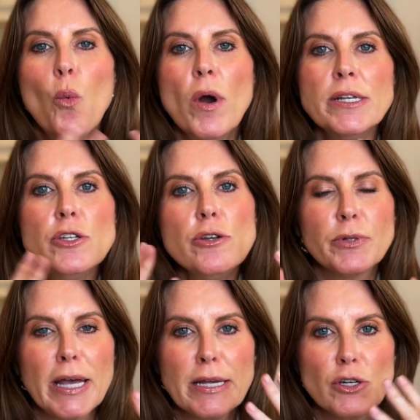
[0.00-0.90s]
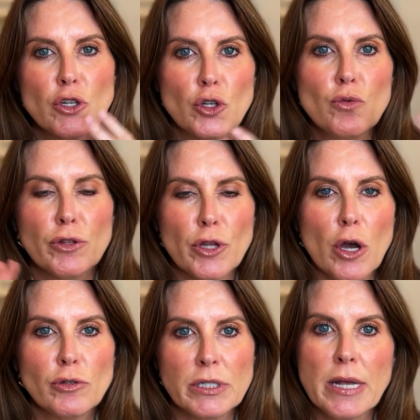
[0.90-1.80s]
What do you plan to do in
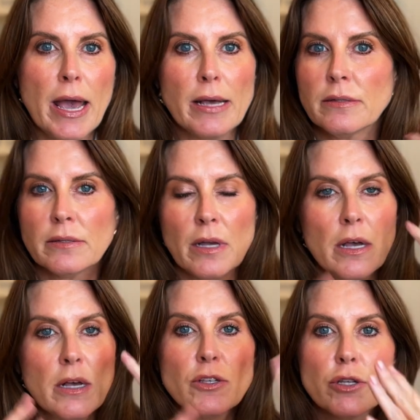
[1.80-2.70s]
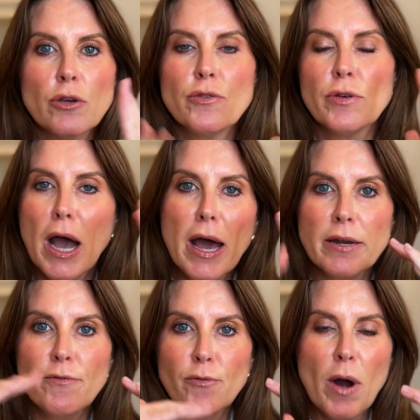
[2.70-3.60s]
those days? So you kind
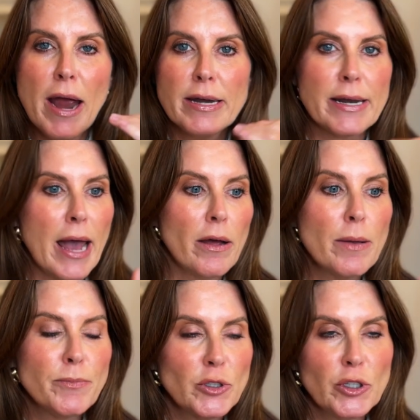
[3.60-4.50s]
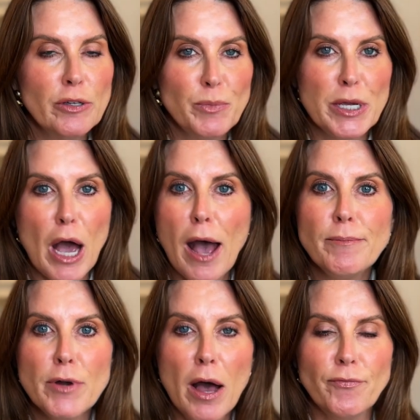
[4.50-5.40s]
of write it out. And believe me,
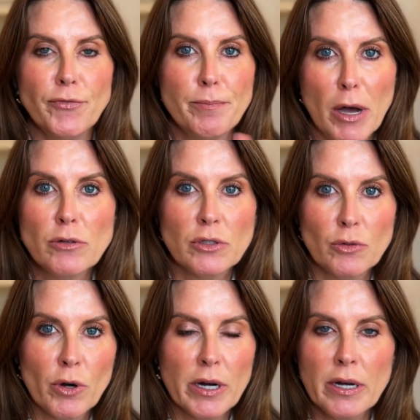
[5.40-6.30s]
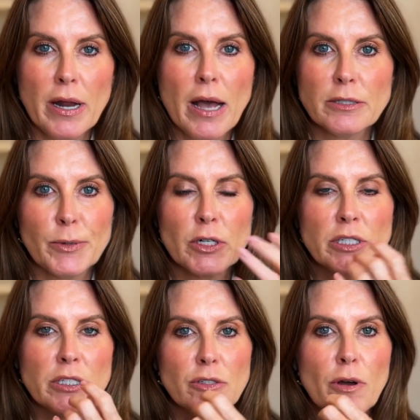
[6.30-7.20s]
I'm not the most organized
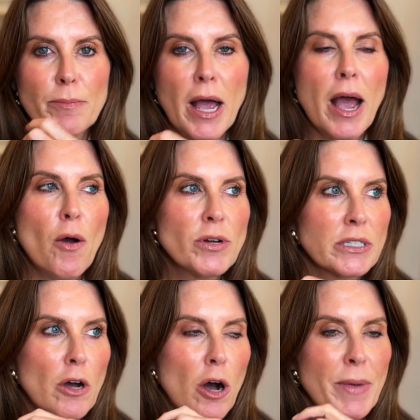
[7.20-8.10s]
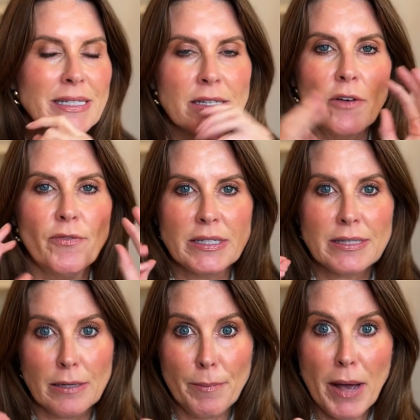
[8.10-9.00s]
person. So I always call myself a
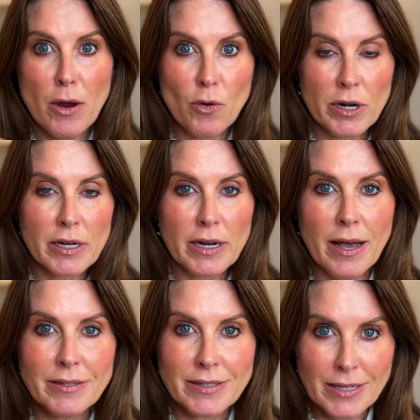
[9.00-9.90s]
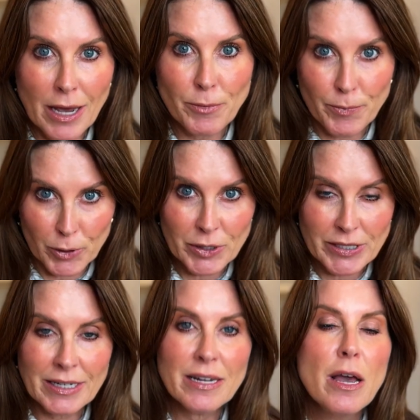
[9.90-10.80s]
semi-organized type of
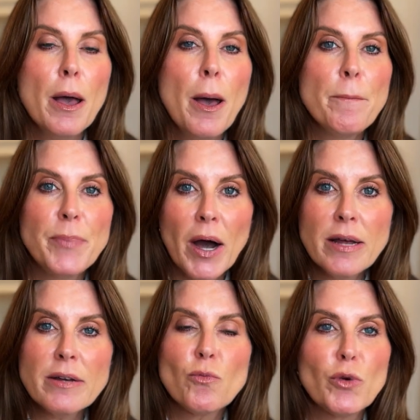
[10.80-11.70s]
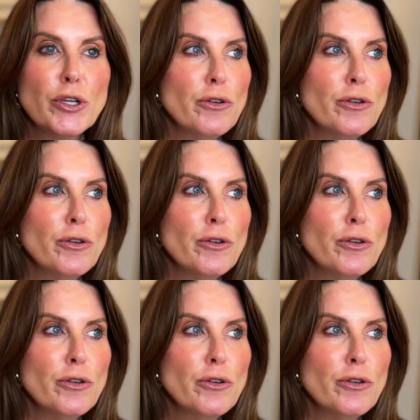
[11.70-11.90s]
person. But when